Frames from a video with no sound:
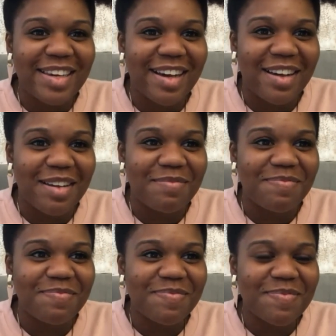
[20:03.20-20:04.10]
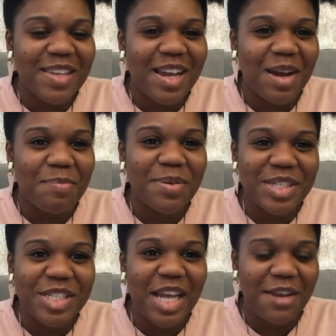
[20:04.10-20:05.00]
um,
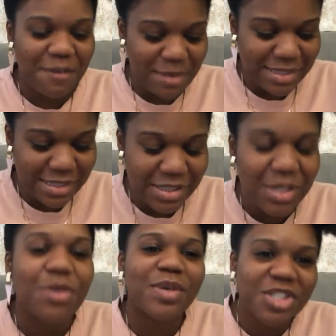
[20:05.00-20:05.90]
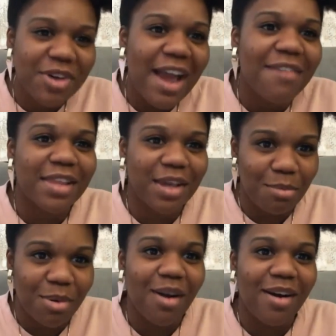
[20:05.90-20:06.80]
appreciate from NCCU was traveling
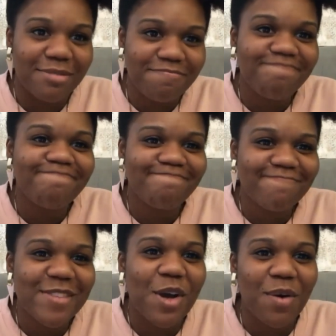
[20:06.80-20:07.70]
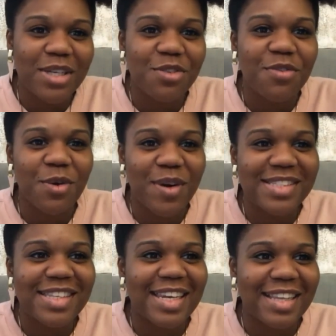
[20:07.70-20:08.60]
abroad going to
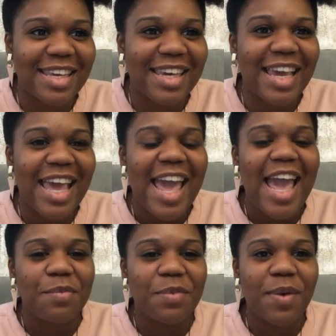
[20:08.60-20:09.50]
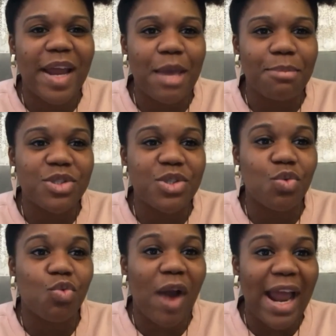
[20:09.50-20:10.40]
Florence, Italy, and we were able
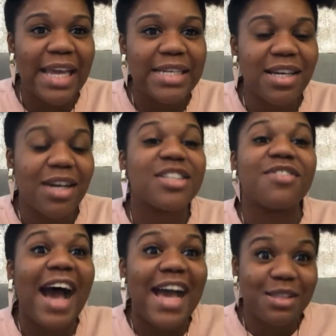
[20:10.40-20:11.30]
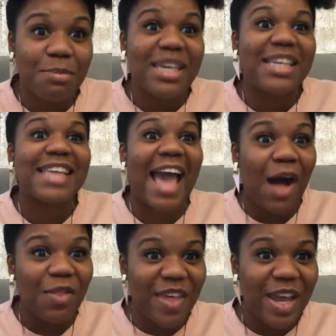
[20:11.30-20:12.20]
to write, uh, devise a piece
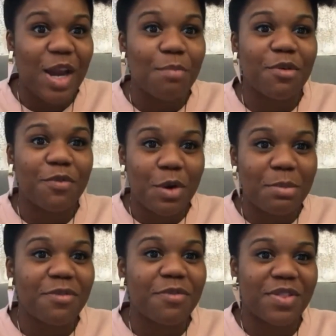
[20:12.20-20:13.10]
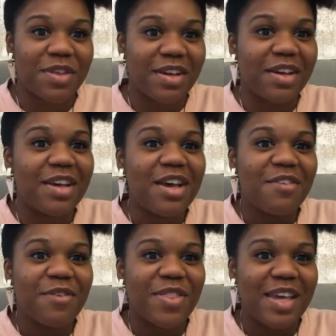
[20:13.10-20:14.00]
out there and perform it for the
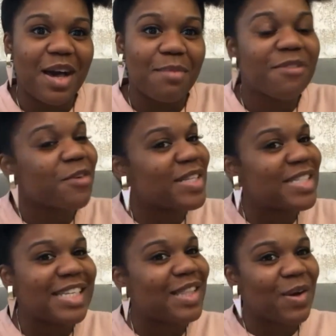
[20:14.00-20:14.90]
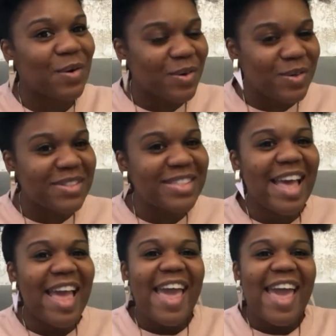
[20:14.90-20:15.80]
for the um, Firenze locals,
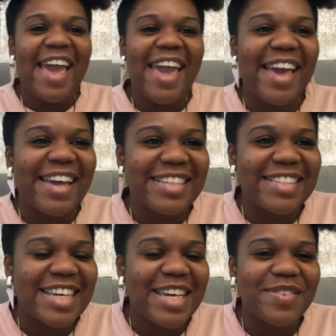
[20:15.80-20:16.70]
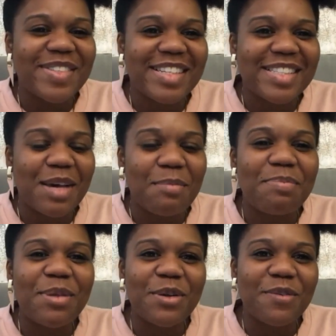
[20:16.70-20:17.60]
and it was just a
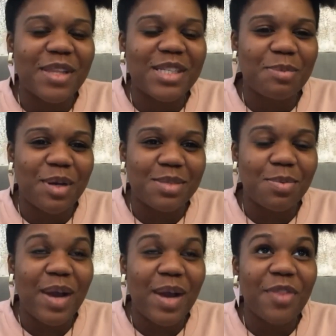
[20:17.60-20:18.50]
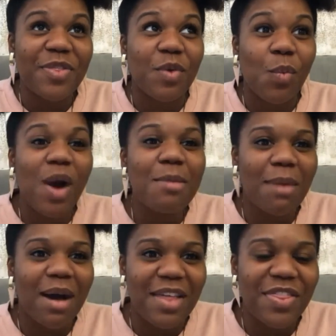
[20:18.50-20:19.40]
beautiful experience. We were out there for one
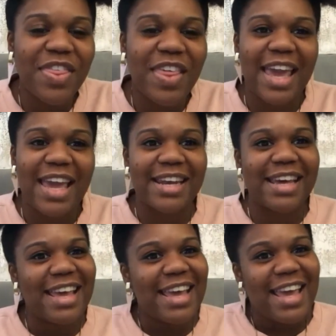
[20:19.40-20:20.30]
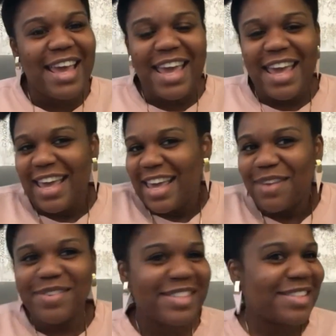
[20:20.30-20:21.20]
month, and
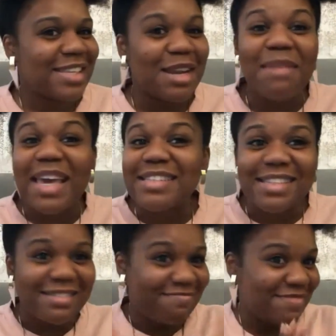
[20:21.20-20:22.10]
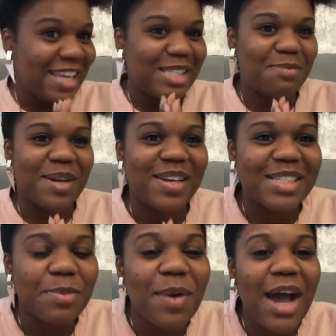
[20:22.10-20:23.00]
it was just an amazing
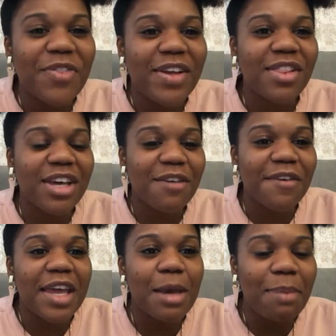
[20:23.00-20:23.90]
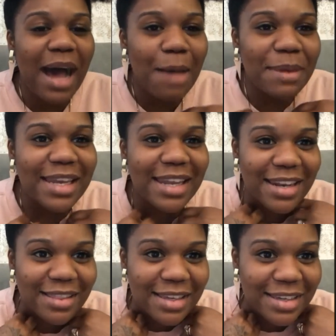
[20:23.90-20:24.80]
experience. We were out there looking for hip hop in
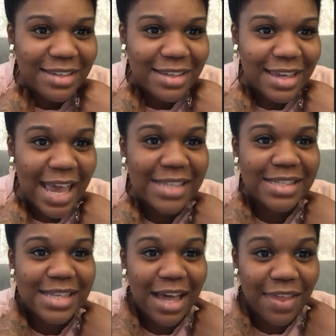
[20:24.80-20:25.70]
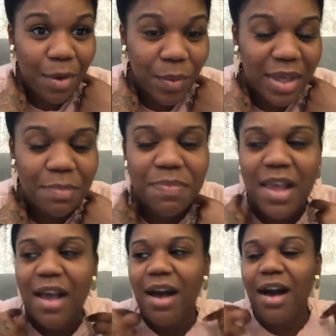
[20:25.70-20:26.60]
Italy. Ask us how that went.
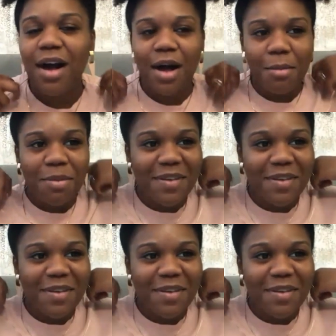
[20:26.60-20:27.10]
Um,